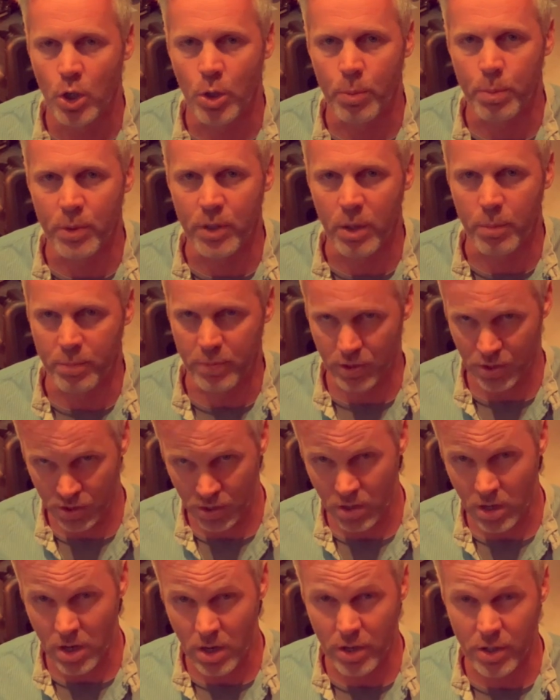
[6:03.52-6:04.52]
open up the
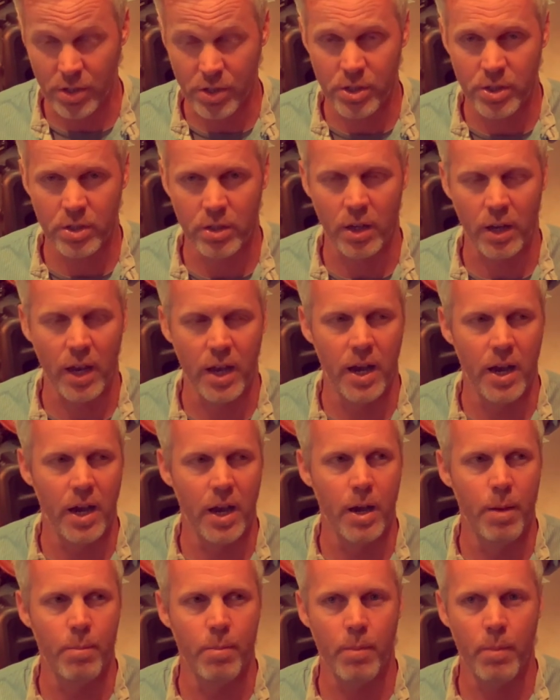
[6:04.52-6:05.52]
sounds.
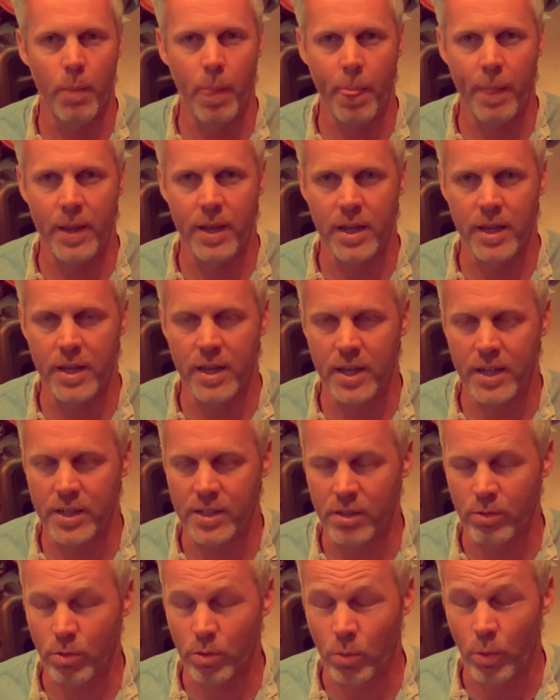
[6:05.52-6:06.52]
It's
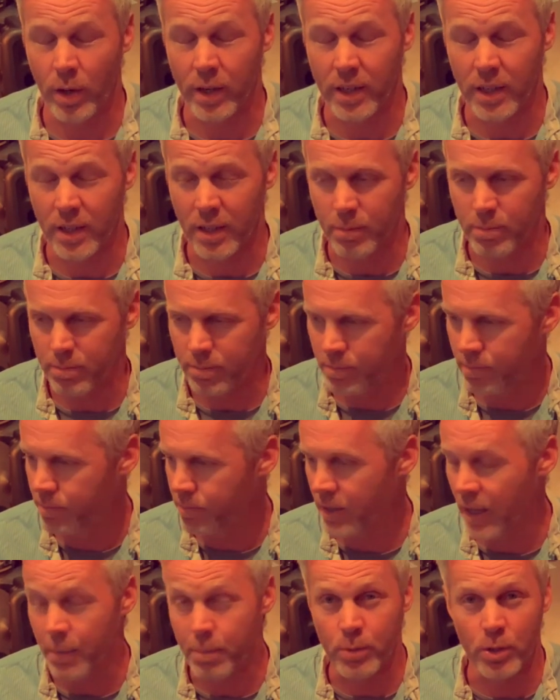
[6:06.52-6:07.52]
quite a
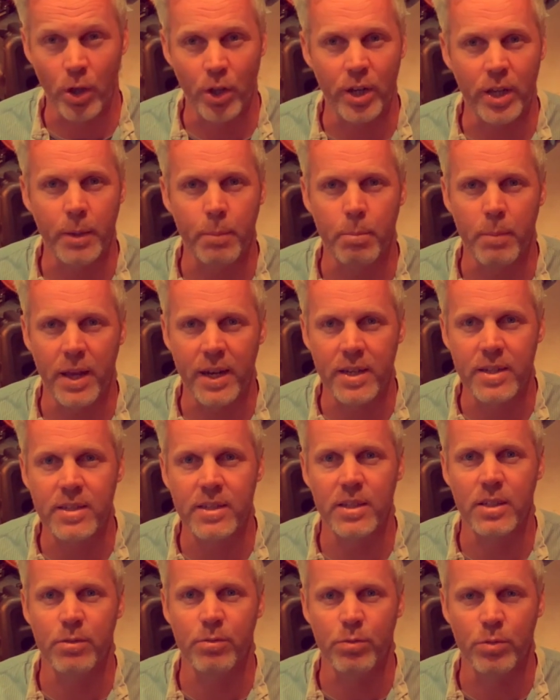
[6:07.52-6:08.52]
hypnotic,
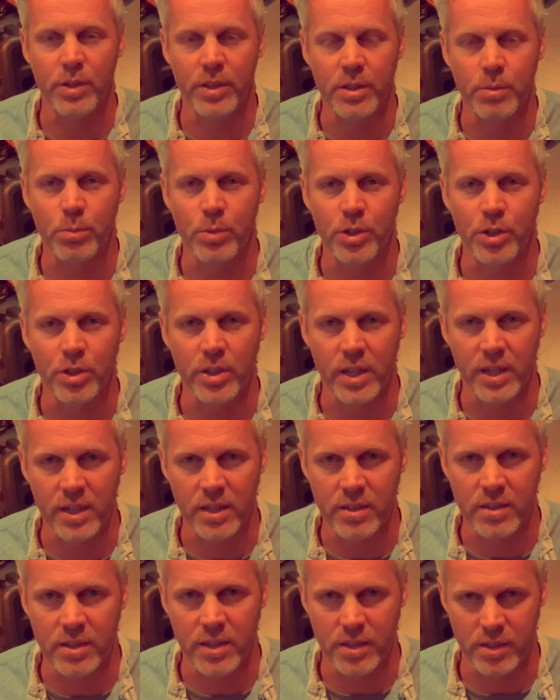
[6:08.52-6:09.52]
meditative rhythm when you get
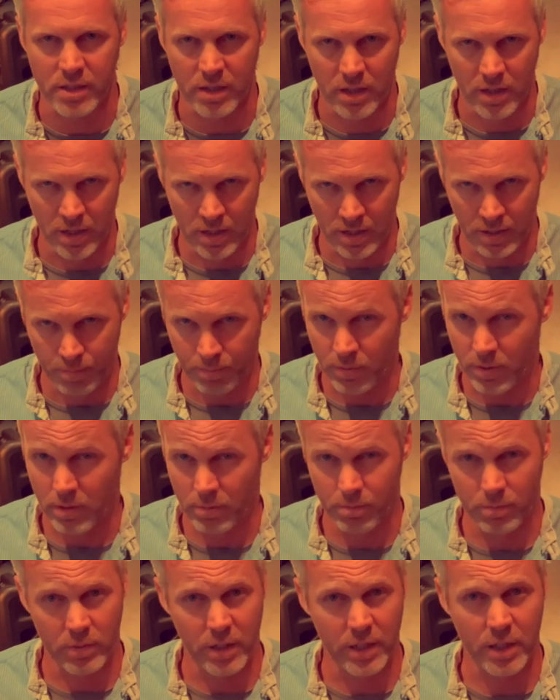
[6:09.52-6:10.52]
into this.
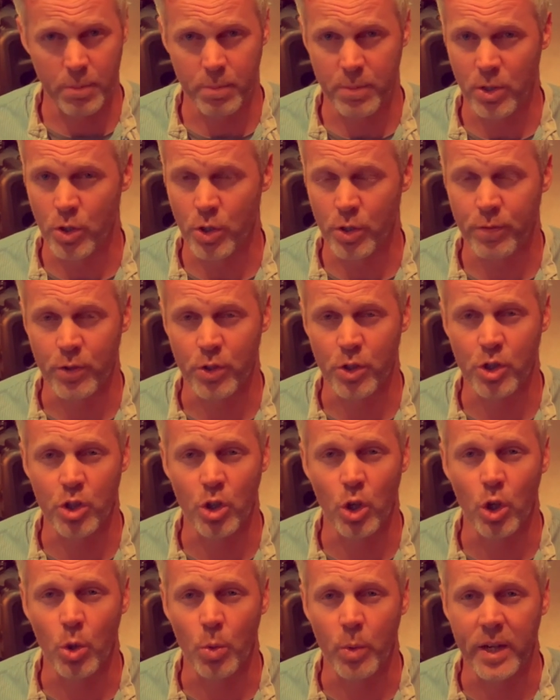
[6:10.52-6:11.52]
It can be used for
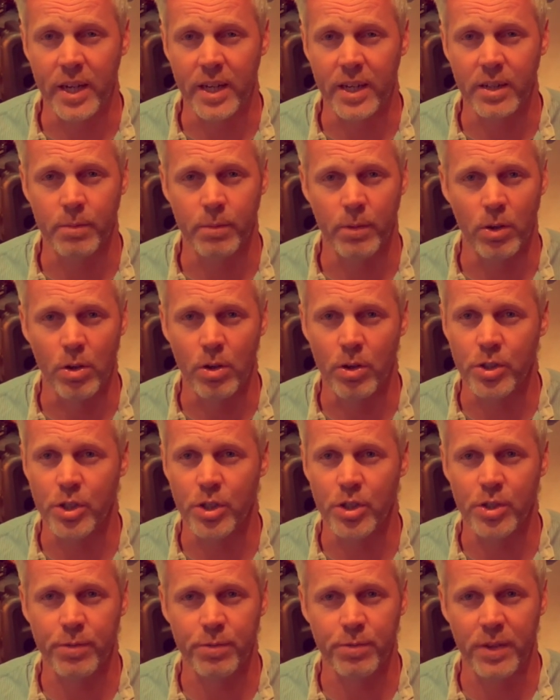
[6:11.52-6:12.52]
soloing or
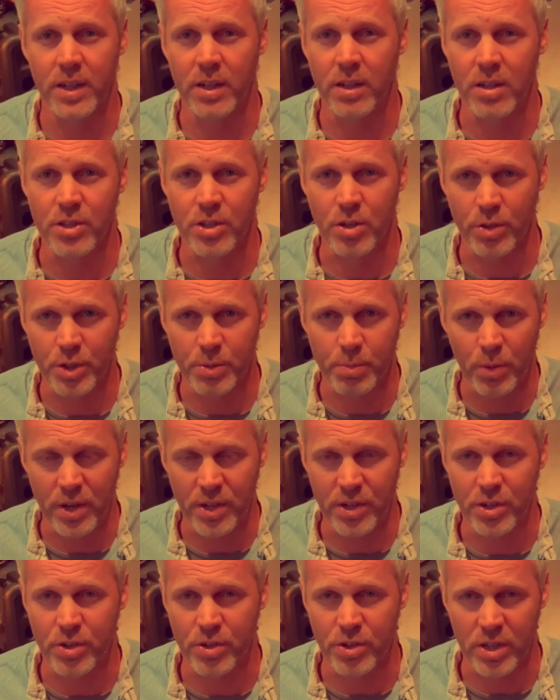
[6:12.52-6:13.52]
just fills or
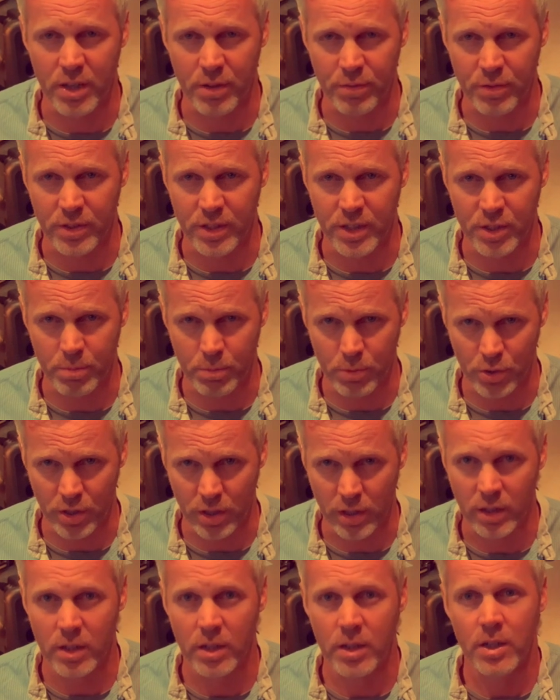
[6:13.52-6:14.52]
expressing yourself in this music,